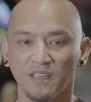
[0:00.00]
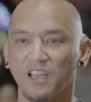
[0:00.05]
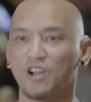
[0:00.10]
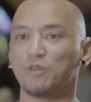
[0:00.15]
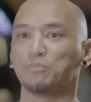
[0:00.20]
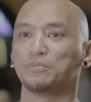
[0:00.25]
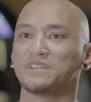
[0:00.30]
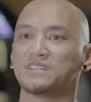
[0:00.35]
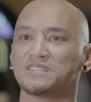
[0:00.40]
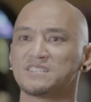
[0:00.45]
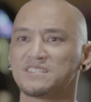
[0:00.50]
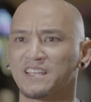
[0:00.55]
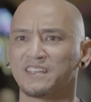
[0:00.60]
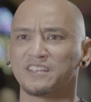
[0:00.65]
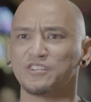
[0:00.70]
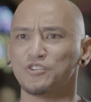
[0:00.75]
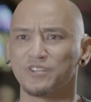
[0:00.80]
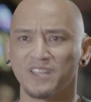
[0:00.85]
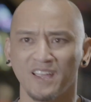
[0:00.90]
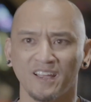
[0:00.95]
helpless,
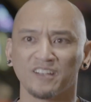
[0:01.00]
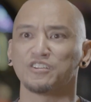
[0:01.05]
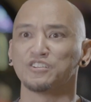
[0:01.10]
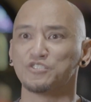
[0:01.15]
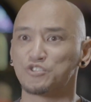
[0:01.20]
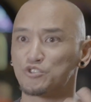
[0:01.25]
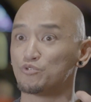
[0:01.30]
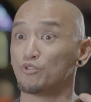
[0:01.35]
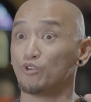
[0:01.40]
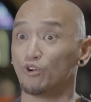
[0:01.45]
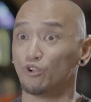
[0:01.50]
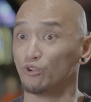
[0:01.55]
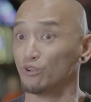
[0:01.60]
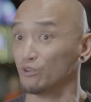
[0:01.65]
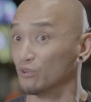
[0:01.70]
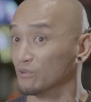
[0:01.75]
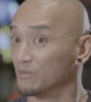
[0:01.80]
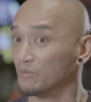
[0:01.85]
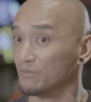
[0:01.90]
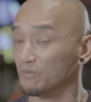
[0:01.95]
like you can't
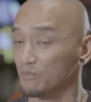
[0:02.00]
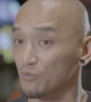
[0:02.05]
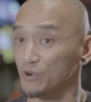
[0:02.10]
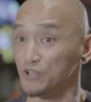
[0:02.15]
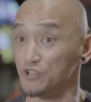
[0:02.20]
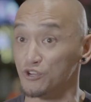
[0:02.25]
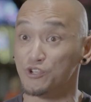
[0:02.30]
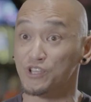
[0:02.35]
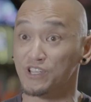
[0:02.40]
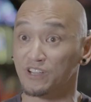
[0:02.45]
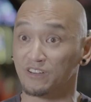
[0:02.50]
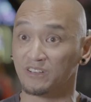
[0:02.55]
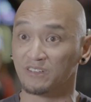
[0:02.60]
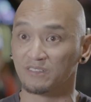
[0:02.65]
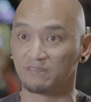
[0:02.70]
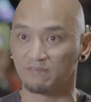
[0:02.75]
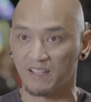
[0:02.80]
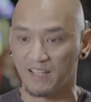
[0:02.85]
control what you hear.